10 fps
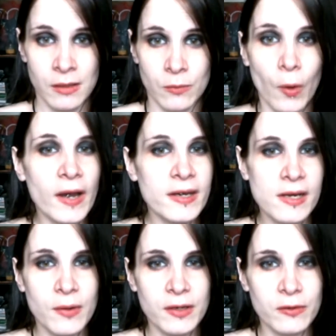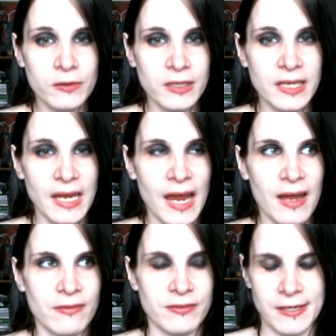Right now, I only
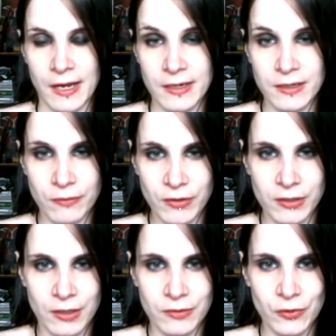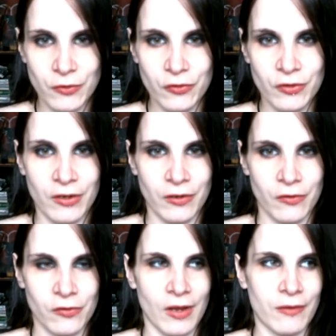have 9 of the novels
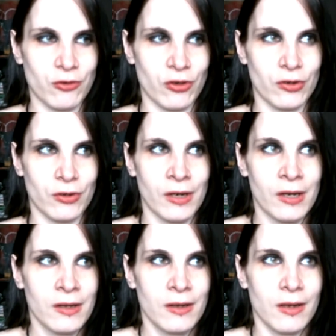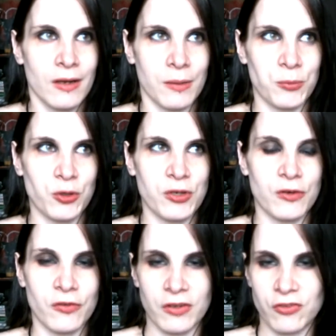because after a couple of
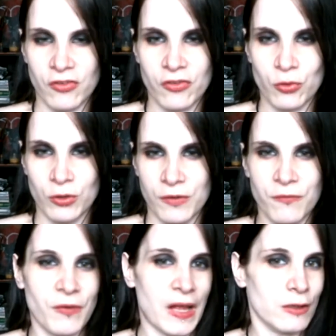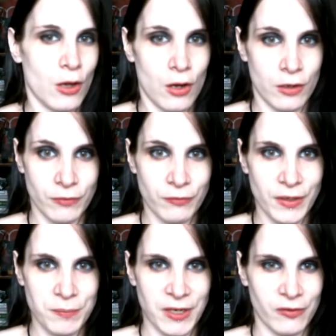years, I just sort of fell off of
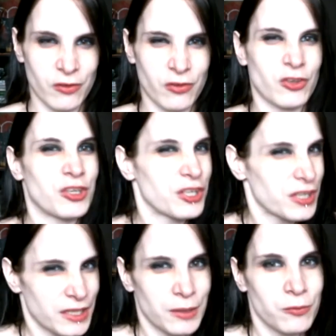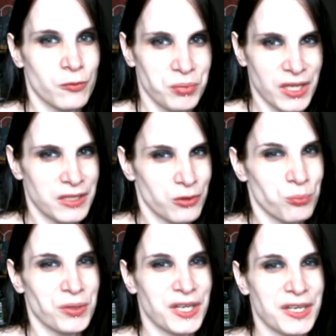it because it started getting plain
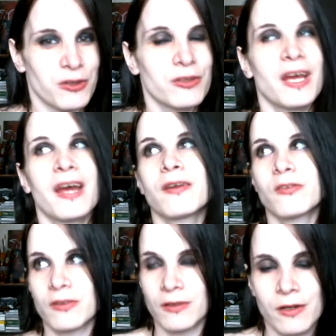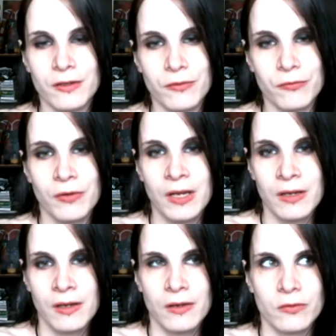old, as a lot of
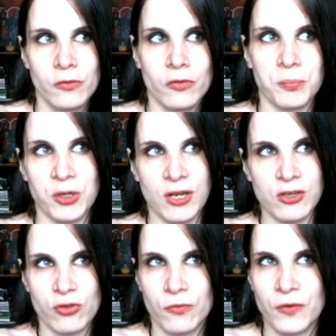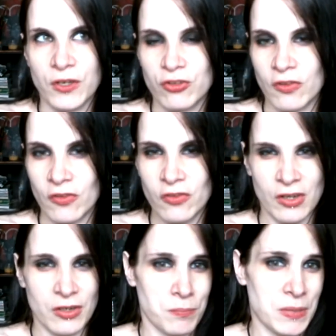supernatural fictions
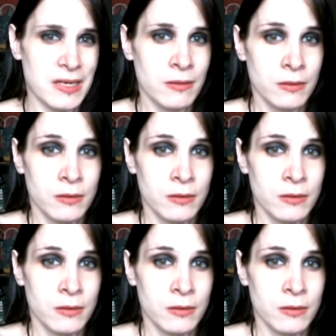tend to be.